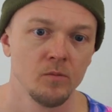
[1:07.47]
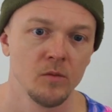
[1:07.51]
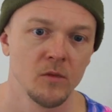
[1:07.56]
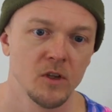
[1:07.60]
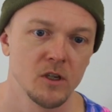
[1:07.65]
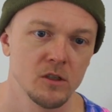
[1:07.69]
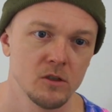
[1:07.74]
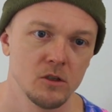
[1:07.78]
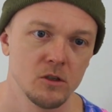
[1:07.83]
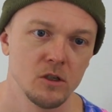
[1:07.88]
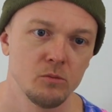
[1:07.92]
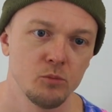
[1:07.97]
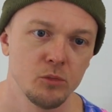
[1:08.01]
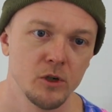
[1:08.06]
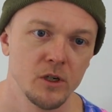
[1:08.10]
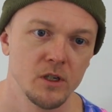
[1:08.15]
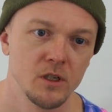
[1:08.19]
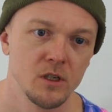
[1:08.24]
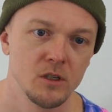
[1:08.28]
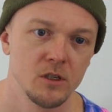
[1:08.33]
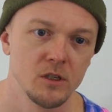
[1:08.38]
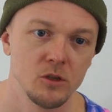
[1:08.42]
Let's jump right
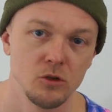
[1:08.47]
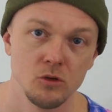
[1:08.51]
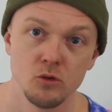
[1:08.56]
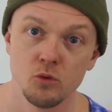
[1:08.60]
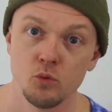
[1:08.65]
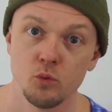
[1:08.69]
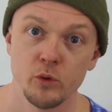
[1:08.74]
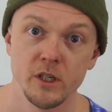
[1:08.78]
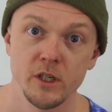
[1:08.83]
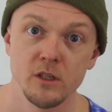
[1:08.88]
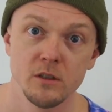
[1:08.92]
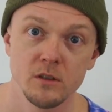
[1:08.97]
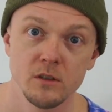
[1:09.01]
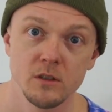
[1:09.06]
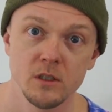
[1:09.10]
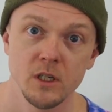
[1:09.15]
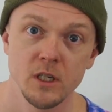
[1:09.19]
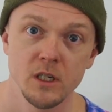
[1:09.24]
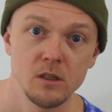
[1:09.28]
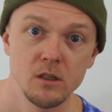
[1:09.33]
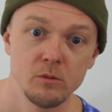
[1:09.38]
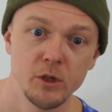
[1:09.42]
into where is
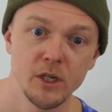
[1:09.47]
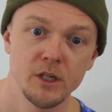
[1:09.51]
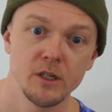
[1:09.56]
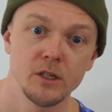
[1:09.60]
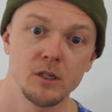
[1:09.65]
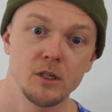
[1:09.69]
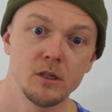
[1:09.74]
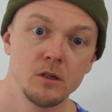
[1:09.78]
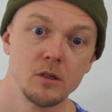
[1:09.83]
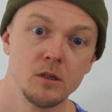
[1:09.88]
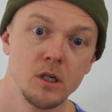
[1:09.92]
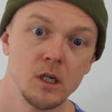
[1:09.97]
the air barrier.